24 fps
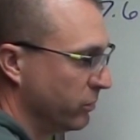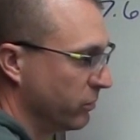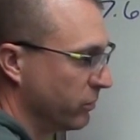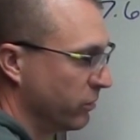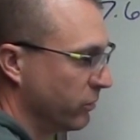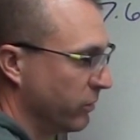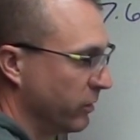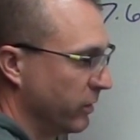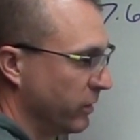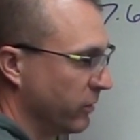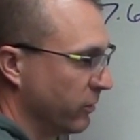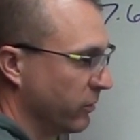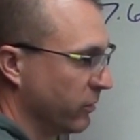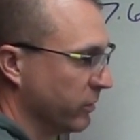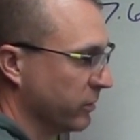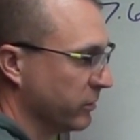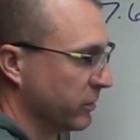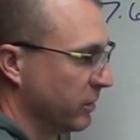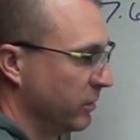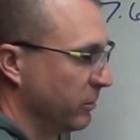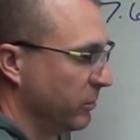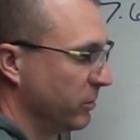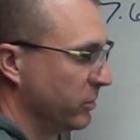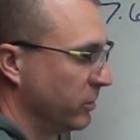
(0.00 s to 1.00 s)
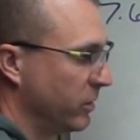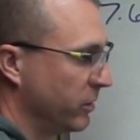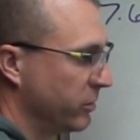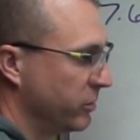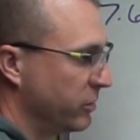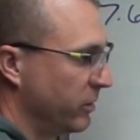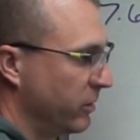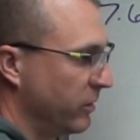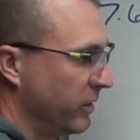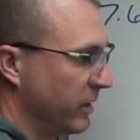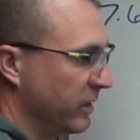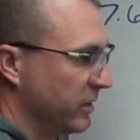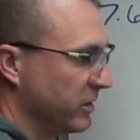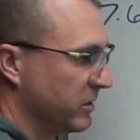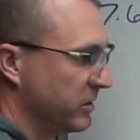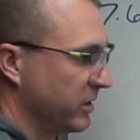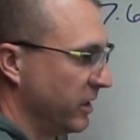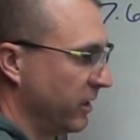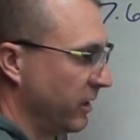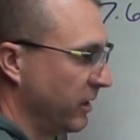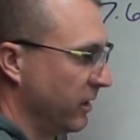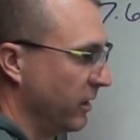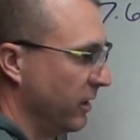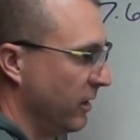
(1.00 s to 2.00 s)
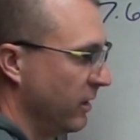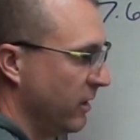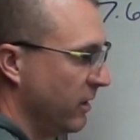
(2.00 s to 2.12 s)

Create a cross. And I'll show you that in a second.